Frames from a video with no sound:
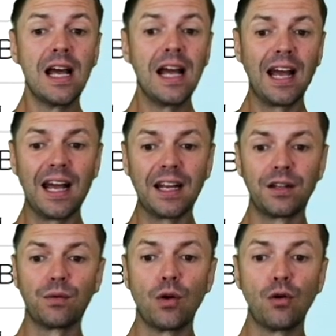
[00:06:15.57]
and the
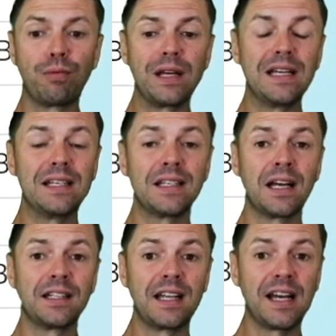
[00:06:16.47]
rope is
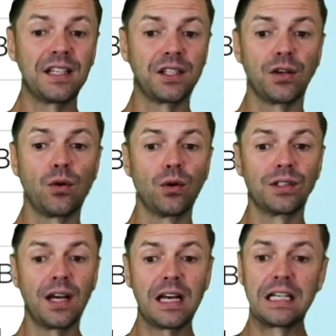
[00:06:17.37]
tense or
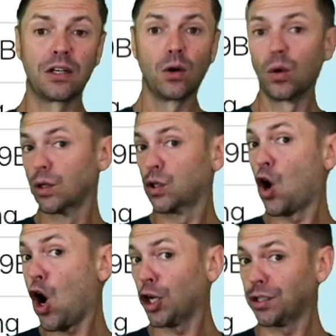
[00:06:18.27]
tight or
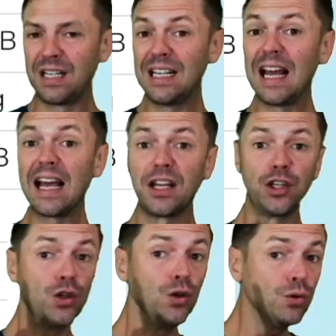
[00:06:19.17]
taut,
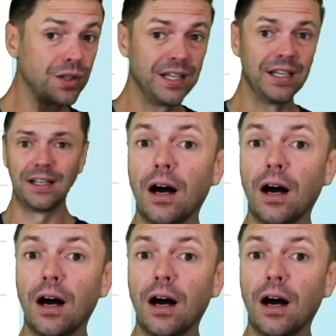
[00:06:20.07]
T-A-U-T.